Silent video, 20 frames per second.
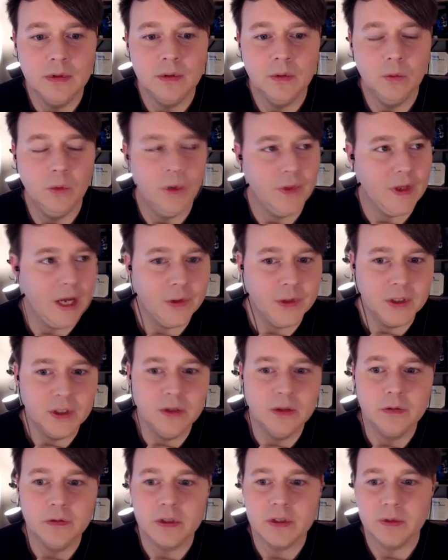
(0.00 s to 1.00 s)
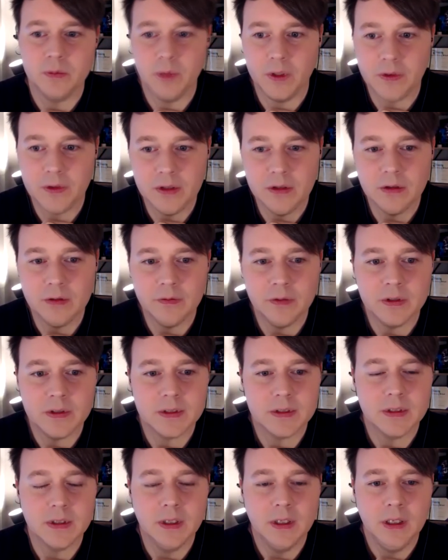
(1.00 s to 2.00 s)
without the universe, with the
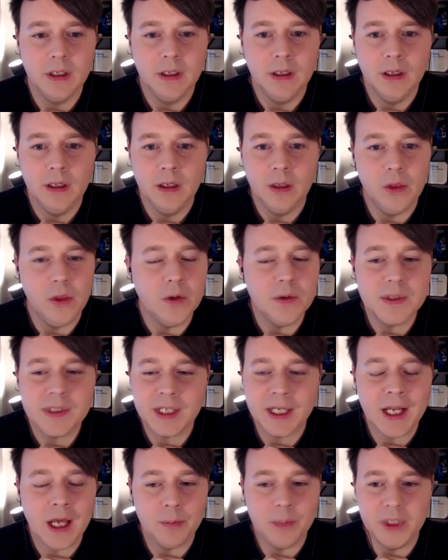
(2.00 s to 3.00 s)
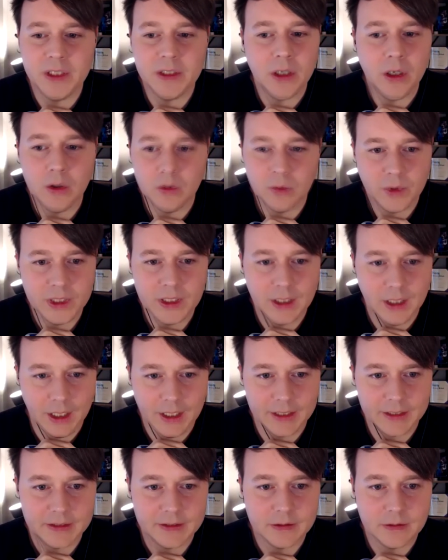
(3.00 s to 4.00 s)
universe, those cannot be
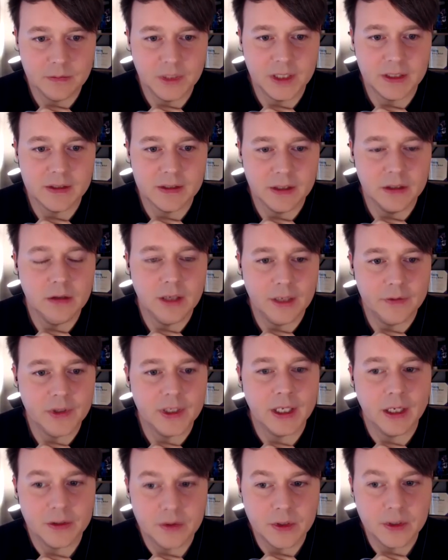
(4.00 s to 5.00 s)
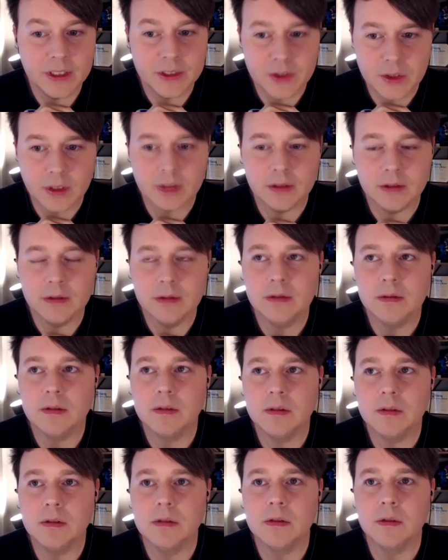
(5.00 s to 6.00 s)
co-realized because then you'd have a contradiction.
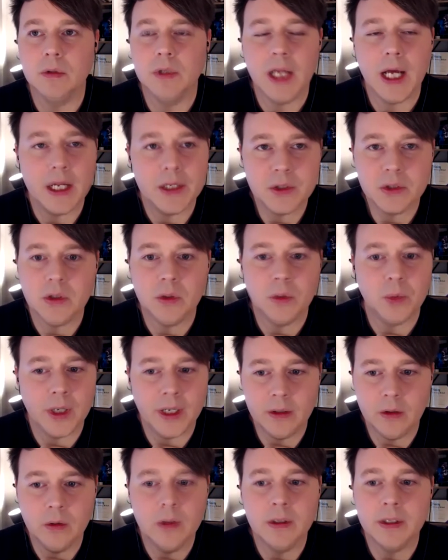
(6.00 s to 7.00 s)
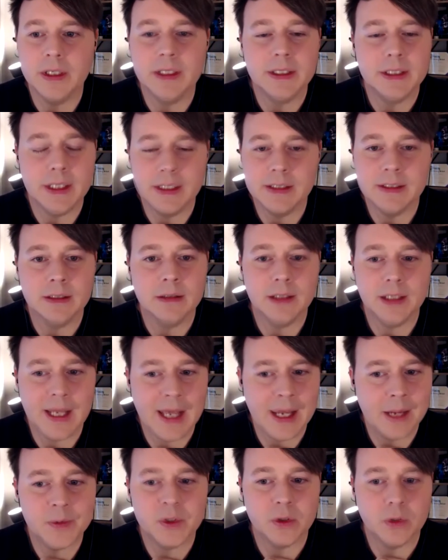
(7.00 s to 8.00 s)
So logical priority doesn't
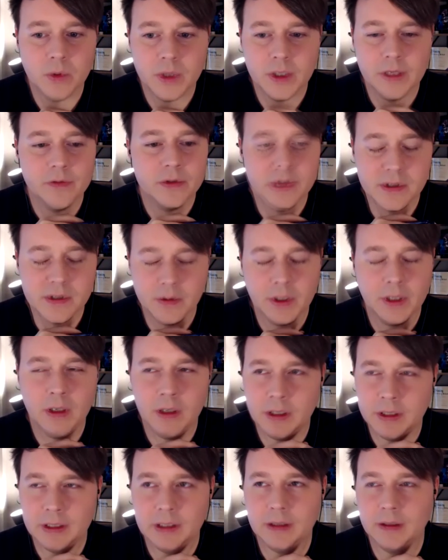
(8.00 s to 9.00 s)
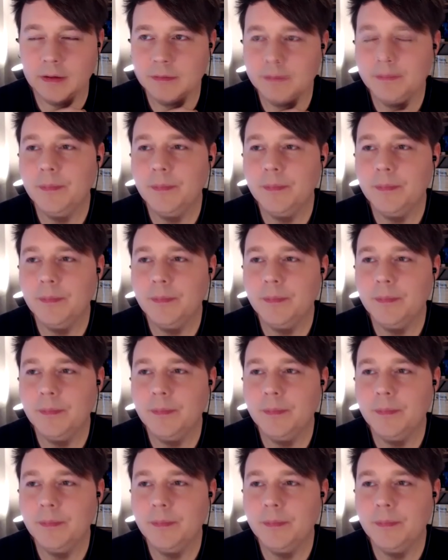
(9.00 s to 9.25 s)
capture whatever's going on here.